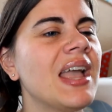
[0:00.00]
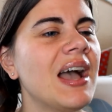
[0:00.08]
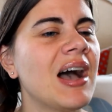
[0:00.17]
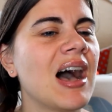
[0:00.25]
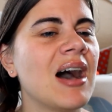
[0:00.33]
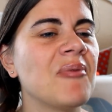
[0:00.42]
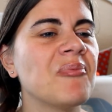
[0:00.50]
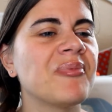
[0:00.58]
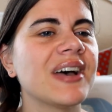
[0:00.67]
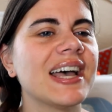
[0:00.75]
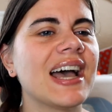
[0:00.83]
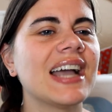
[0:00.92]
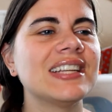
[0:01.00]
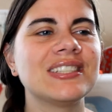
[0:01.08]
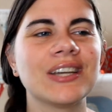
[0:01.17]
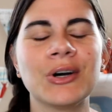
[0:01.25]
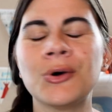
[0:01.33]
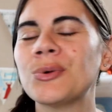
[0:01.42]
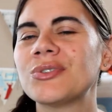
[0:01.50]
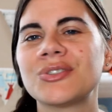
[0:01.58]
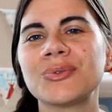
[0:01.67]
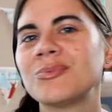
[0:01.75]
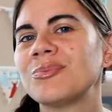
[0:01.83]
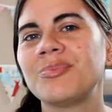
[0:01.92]
But I don't
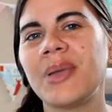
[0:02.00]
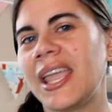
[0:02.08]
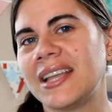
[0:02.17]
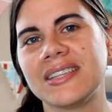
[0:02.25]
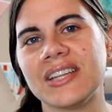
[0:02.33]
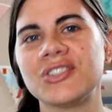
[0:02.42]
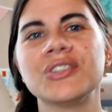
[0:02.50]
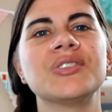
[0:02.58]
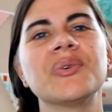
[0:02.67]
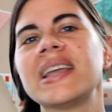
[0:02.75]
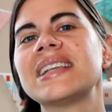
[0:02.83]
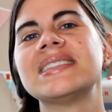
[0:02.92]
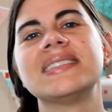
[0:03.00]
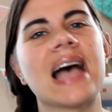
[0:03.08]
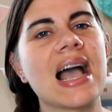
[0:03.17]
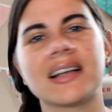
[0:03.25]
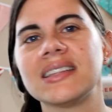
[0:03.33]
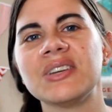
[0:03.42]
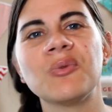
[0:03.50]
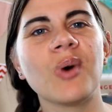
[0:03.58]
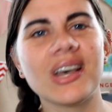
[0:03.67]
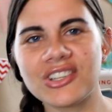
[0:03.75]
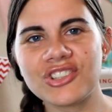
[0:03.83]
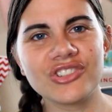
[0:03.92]
pay attention to exactly
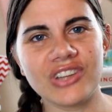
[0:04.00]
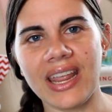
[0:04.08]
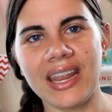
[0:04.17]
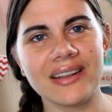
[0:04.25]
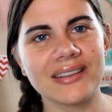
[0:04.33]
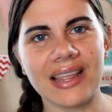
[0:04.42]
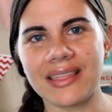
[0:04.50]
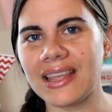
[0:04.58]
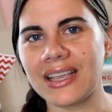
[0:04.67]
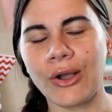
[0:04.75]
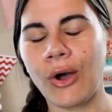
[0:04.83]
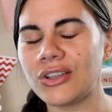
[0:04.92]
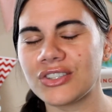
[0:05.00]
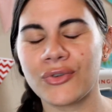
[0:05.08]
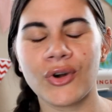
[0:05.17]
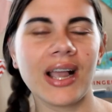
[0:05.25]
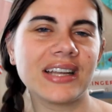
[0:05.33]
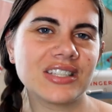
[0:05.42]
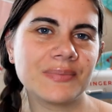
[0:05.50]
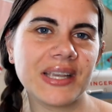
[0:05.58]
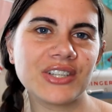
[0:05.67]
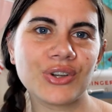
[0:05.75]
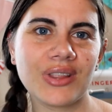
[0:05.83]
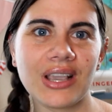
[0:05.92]
what shade that it calls for. I just
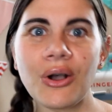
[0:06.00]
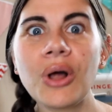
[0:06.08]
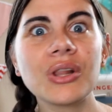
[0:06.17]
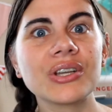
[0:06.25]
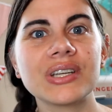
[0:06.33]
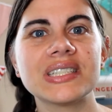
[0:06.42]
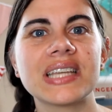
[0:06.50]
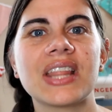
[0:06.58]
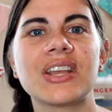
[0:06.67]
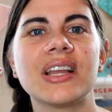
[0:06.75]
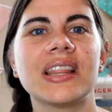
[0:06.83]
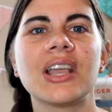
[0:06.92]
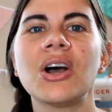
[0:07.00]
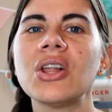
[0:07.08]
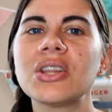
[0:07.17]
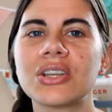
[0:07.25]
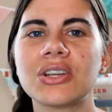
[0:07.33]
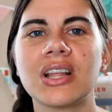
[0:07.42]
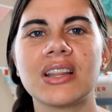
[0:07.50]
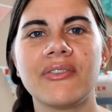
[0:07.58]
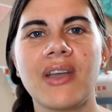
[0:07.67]
make sure they all look good together and they all look good on the